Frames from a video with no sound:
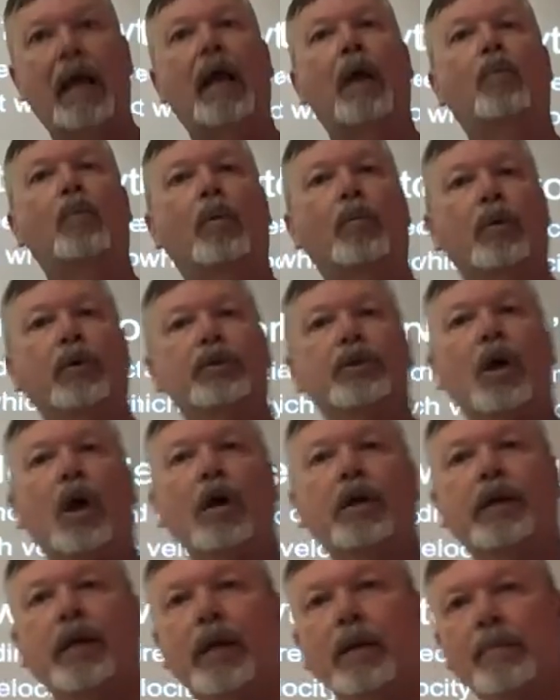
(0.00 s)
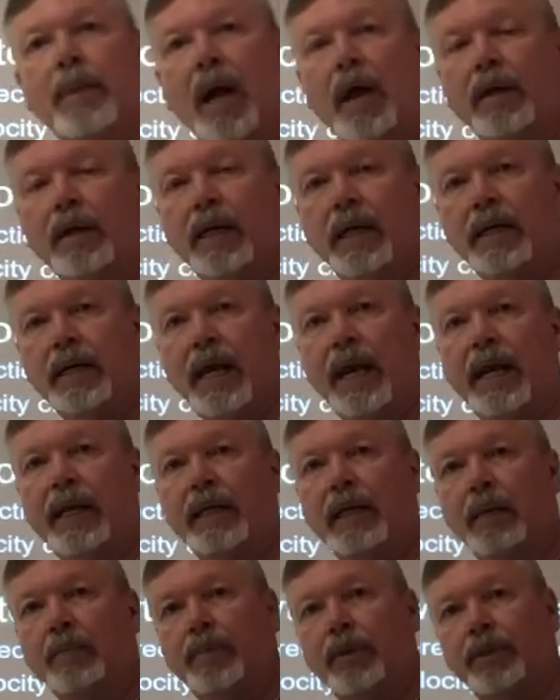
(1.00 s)
When we're talking about
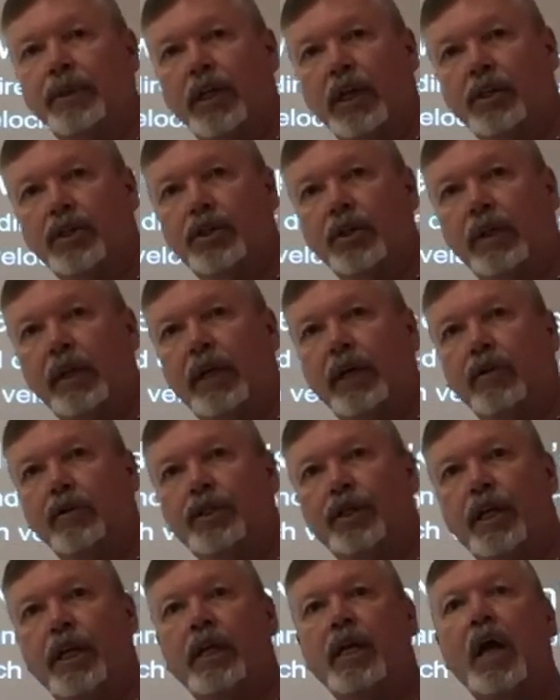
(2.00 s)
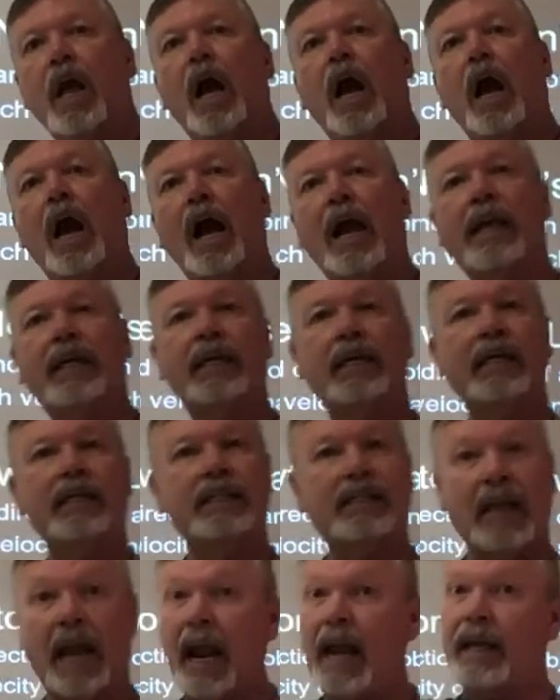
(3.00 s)
kinetic and potential energy, I can
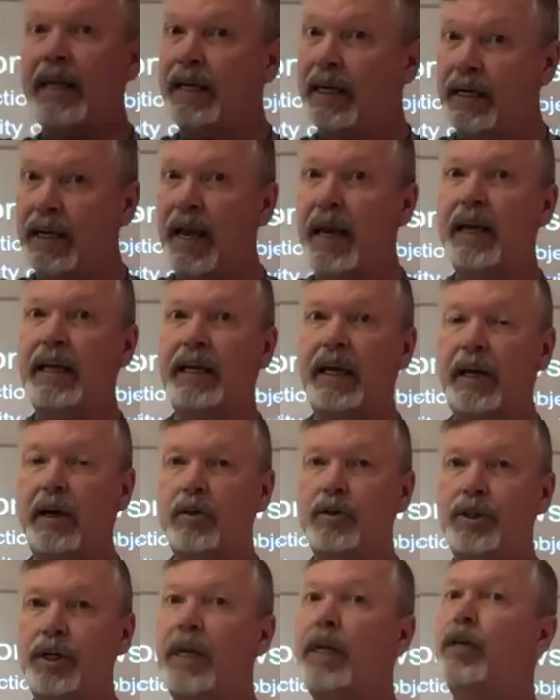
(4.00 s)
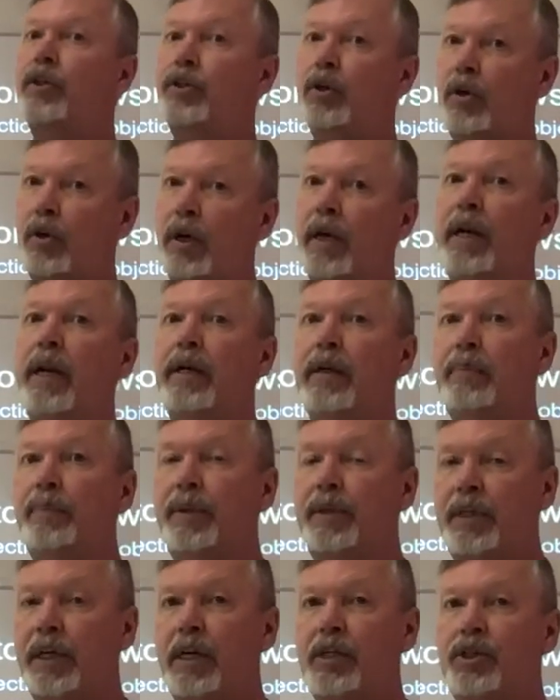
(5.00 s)
take kinetic energy and turn it into
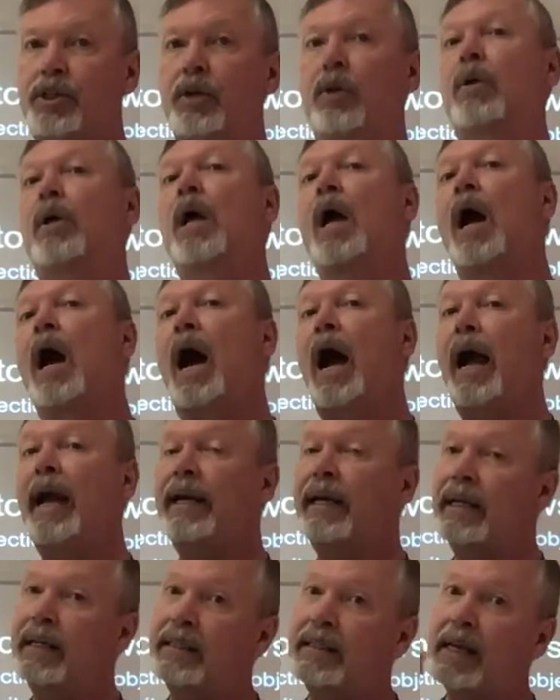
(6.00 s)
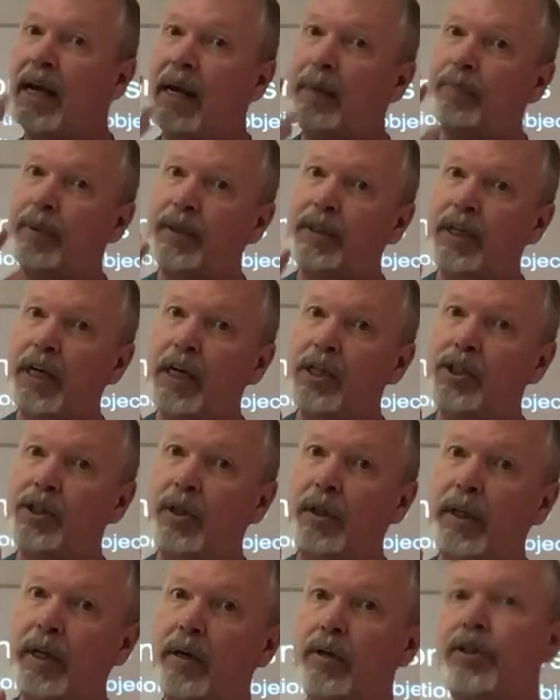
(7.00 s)
potential. I can take
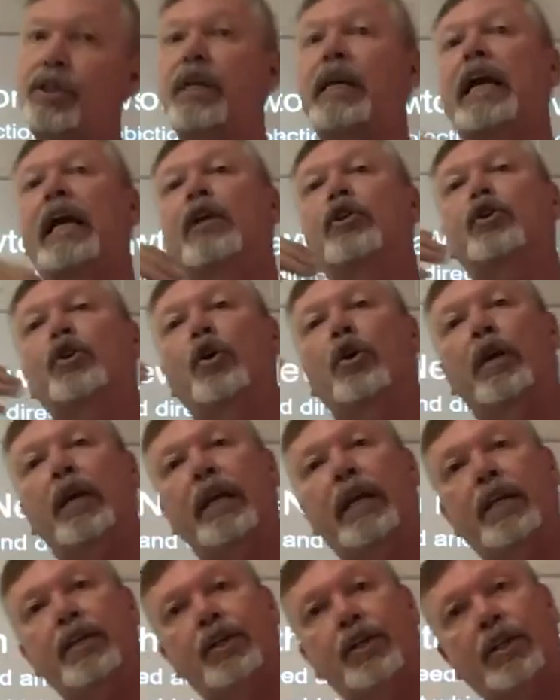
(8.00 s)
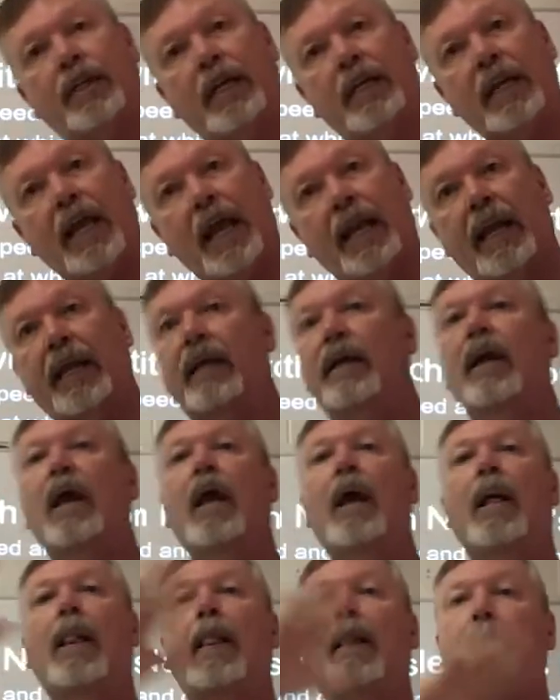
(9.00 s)
potential energy and turn it into kinetic.
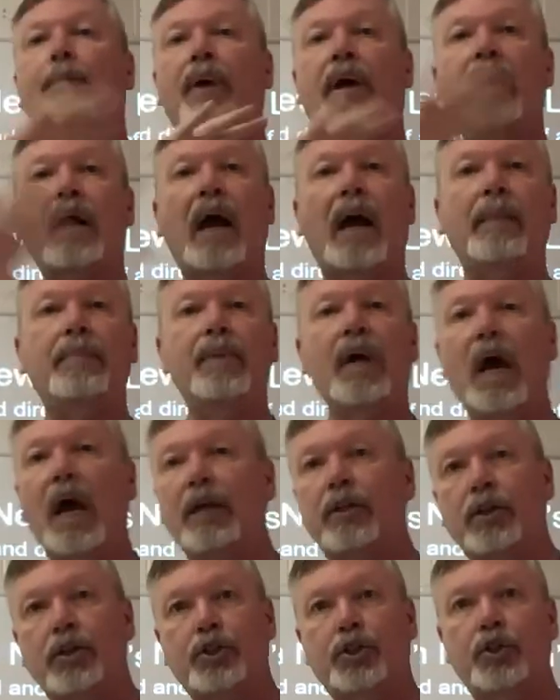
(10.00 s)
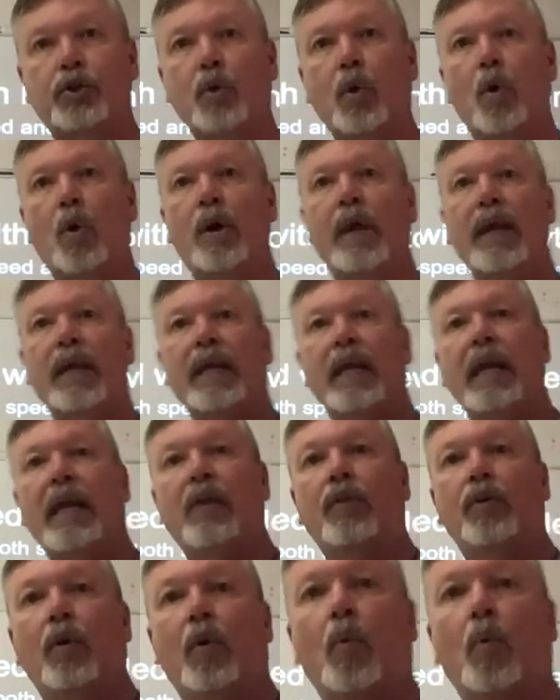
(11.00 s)
But I'm not destroying either